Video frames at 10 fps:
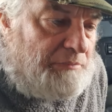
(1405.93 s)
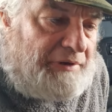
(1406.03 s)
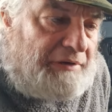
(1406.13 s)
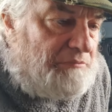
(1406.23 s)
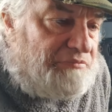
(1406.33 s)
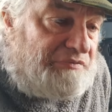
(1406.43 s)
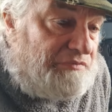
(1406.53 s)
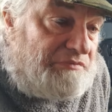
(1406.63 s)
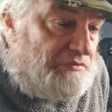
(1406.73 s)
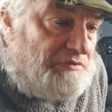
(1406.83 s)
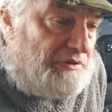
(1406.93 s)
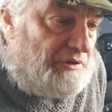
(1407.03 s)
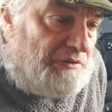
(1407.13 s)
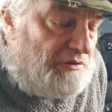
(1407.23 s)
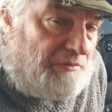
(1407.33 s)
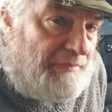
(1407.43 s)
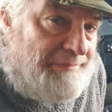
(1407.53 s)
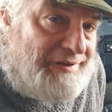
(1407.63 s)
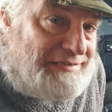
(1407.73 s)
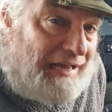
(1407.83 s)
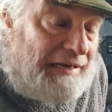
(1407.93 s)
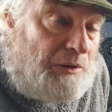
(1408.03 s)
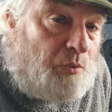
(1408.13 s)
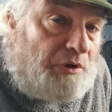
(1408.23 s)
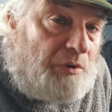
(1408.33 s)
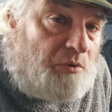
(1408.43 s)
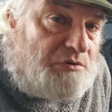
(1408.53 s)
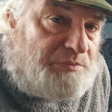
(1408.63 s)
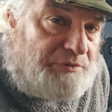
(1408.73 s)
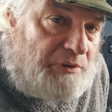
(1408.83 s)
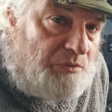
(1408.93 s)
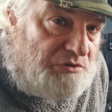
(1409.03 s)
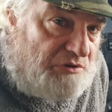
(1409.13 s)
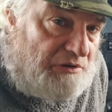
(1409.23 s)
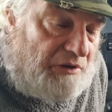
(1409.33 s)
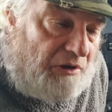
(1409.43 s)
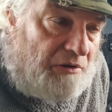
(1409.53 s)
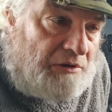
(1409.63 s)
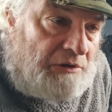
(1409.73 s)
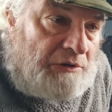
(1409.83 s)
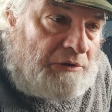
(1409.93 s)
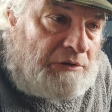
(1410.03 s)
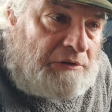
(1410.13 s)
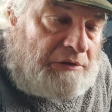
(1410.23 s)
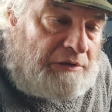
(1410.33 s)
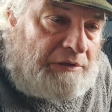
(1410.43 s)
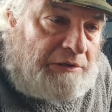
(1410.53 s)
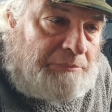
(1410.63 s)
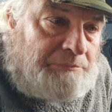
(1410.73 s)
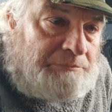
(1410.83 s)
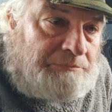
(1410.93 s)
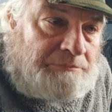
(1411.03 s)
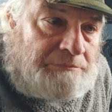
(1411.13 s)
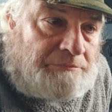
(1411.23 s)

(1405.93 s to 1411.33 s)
I mean, I don't know, I can't remember exactly what it was, but it wasn't a lot. And